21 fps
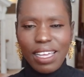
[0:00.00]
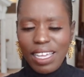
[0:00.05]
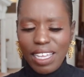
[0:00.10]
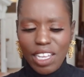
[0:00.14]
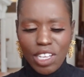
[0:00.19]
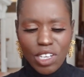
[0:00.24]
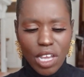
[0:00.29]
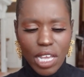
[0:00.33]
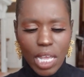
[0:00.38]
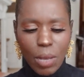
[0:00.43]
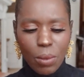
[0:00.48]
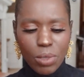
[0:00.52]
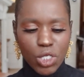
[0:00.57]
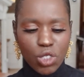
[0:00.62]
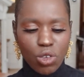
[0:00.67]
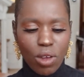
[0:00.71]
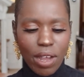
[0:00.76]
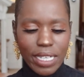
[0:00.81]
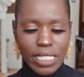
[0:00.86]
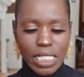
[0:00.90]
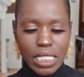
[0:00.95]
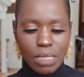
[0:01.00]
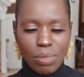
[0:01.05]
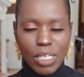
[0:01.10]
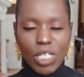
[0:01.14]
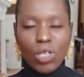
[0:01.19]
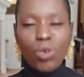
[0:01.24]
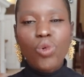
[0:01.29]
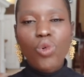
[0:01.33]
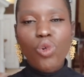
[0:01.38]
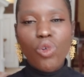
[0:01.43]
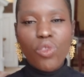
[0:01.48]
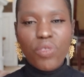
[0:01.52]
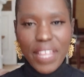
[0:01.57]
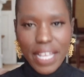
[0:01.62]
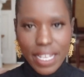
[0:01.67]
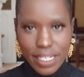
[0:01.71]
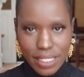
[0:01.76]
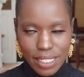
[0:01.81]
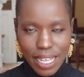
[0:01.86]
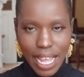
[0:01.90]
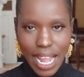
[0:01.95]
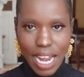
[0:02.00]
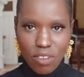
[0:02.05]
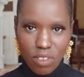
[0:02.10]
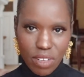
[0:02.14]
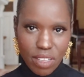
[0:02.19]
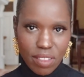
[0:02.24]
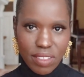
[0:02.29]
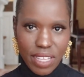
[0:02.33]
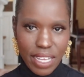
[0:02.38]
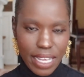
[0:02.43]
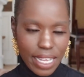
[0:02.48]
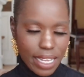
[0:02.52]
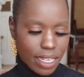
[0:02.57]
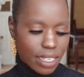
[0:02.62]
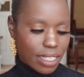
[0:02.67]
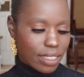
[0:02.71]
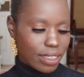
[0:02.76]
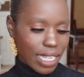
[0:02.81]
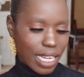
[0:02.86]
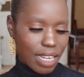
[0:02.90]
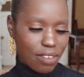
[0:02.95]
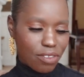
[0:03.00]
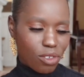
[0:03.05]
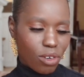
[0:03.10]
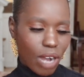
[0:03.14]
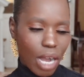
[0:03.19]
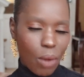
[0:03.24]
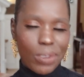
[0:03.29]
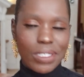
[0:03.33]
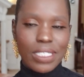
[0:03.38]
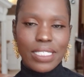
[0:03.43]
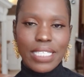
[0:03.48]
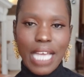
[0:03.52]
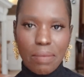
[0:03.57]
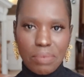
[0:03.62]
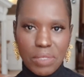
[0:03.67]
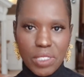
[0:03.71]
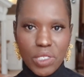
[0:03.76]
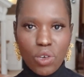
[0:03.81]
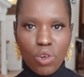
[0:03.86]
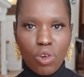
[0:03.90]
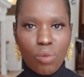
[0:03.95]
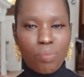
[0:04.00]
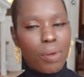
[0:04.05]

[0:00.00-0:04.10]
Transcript: you know, it was trying to be all things to everything, and therefore I was skeptical.